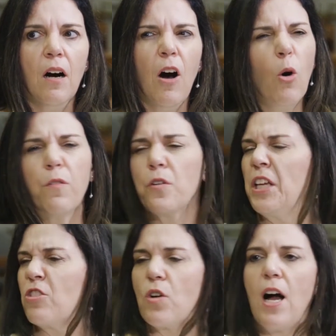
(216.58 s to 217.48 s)

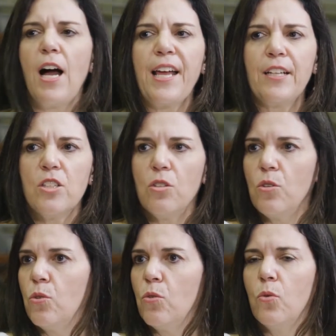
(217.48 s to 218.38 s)
overly trying
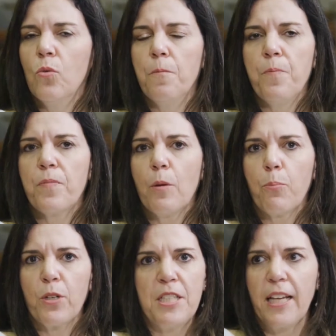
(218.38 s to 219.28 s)
to
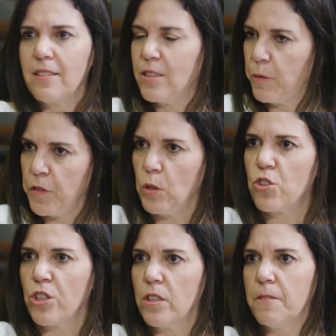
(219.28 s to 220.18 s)
predict the
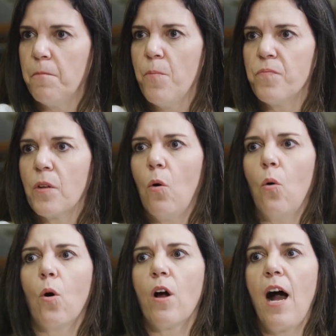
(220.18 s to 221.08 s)
future
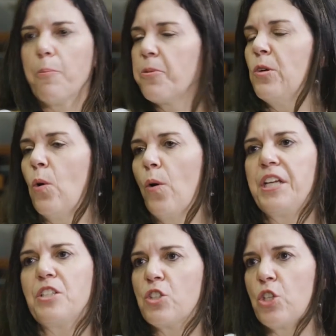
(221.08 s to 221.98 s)
or a
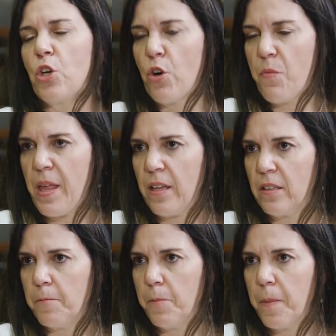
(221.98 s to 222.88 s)
priori
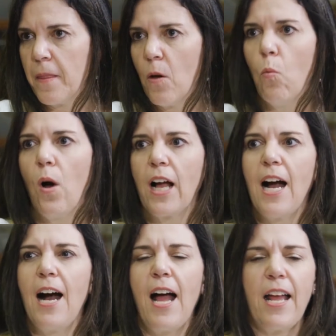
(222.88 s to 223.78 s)
determine what
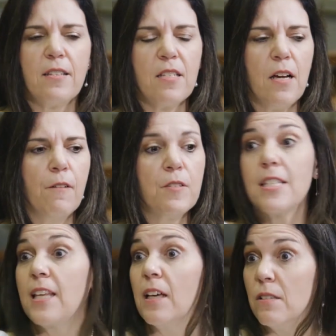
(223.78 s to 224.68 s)
kinds of
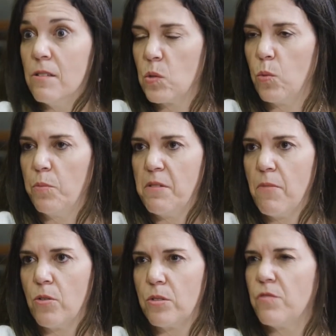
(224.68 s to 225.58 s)
skills will be
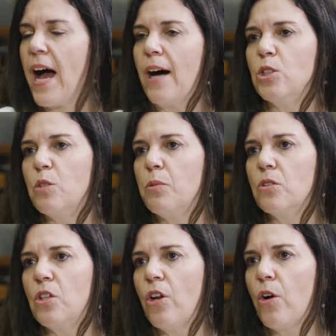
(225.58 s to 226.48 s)
most valuable.
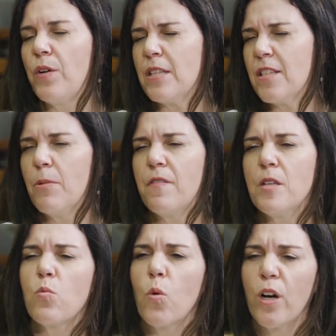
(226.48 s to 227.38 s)
You know, in some of
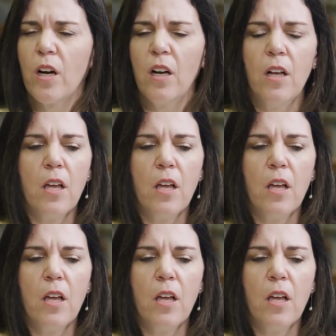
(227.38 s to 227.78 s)
his work